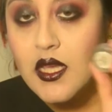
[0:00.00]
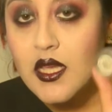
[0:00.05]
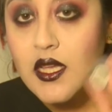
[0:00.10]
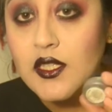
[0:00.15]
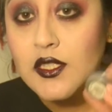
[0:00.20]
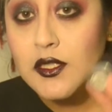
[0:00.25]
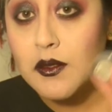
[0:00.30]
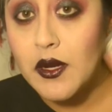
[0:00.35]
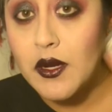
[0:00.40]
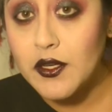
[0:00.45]

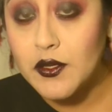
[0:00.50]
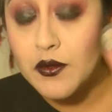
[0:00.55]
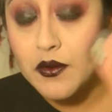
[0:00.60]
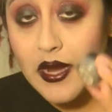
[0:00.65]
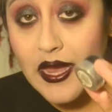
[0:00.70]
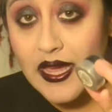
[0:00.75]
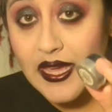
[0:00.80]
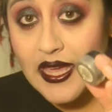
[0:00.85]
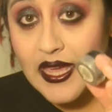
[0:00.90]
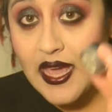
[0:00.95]
so our
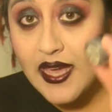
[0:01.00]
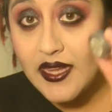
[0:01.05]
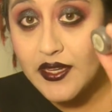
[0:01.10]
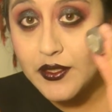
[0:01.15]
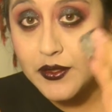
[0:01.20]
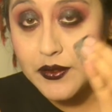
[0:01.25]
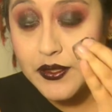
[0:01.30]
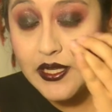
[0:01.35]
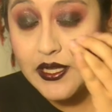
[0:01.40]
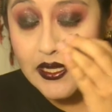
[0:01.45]
gray had a
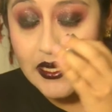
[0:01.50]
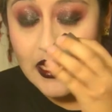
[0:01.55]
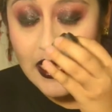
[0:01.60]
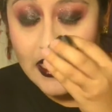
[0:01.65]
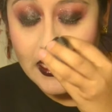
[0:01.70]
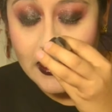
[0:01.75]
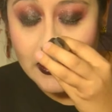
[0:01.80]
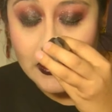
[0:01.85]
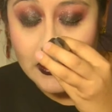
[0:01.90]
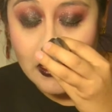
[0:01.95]
green
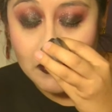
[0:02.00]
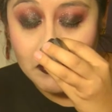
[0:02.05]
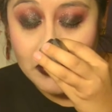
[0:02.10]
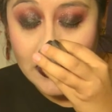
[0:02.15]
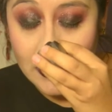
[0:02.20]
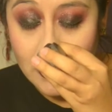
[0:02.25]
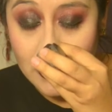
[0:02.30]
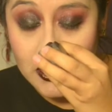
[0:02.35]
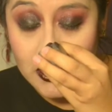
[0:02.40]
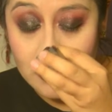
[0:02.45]
and
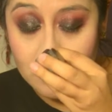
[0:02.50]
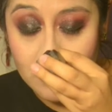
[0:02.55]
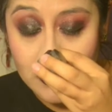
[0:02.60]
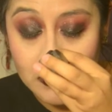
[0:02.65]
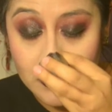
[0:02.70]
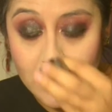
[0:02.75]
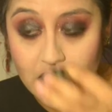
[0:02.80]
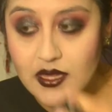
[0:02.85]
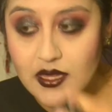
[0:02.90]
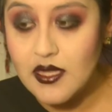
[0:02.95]
pink shift
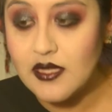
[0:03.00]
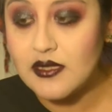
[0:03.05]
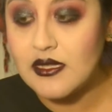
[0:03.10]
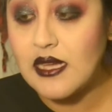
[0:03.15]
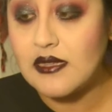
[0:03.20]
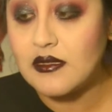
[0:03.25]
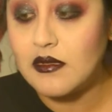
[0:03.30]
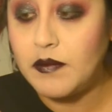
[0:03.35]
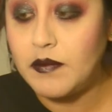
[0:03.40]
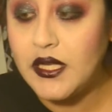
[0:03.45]
to it, and this
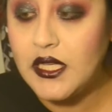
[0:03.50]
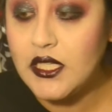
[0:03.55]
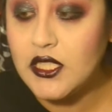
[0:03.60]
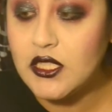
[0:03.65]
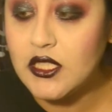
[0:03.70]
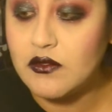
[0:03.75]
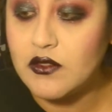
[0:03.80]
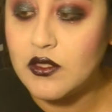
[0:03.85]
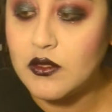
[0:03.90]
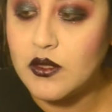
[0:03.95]
has a pink
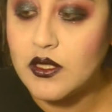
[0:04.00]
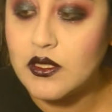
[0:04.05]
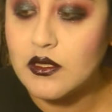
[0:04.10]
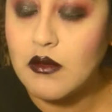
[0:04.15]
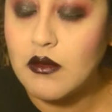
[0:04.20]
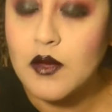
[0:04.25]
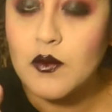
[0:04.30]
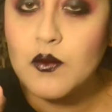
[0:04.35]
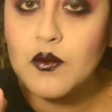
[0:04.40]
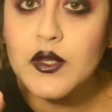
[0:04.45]
shift to it. So
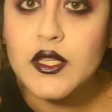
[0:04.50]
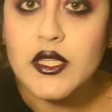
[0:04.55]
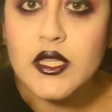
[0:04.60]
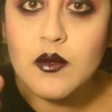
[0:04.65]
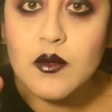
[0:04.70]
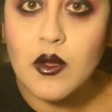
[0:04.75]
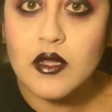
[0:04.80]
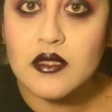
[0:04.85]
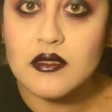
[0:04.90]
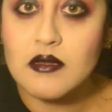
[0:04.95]
I really
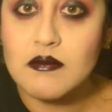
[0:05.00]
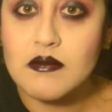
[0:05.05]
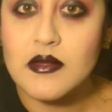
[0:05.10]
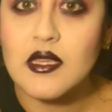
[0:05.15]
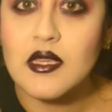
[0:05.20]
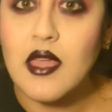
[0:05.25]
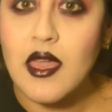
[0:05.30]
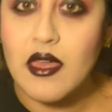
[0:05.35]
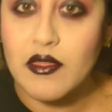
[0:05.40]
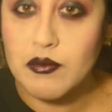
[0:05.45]
want
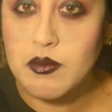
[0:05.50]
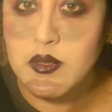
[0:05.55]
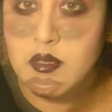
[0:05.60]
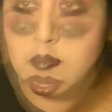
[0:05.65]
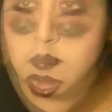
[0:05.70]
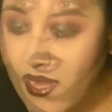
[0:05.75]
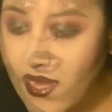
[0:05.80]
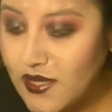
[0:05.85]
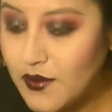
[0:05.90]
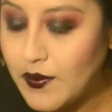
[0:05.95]
something ethereal.
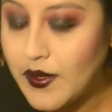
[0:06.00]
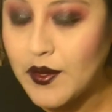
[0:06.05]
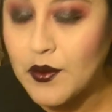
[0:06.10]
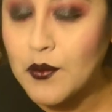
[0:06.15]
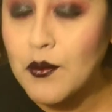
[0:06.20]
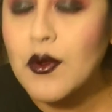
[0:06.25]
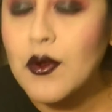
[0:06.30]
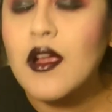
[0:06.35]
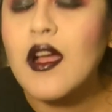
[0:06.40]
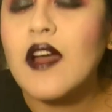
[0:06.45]
Anyway,
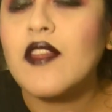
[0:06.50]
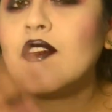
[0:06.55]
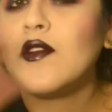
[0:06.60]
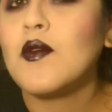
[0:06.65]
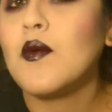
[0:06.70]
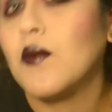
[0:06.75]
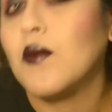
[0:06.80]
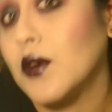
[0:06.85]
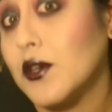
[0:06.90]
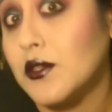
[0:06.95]
we're
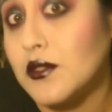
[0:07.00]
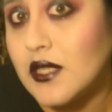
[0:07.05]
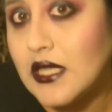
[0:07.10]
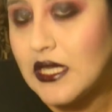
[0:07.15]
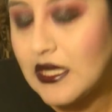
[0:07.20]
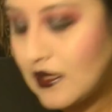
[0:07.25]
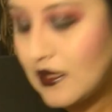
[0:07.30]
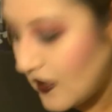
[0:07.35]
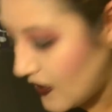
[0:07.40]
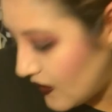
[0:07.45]

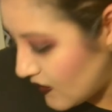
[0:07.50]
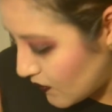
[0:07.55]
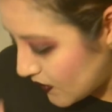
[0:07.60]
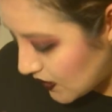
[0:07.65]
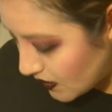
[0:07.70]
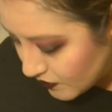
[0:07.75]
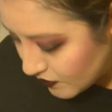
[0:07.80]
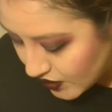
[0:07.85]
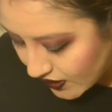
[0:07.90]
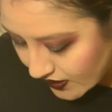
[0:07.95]
otherworldly is what
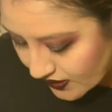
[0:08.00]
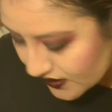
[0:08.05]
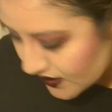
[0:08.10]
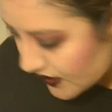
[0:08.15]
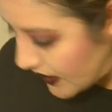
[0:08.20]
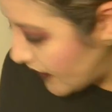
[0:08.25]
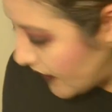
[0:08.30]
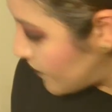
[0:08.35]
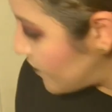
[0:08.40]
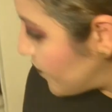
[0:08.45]
I'm trying to
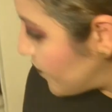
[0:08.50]
say.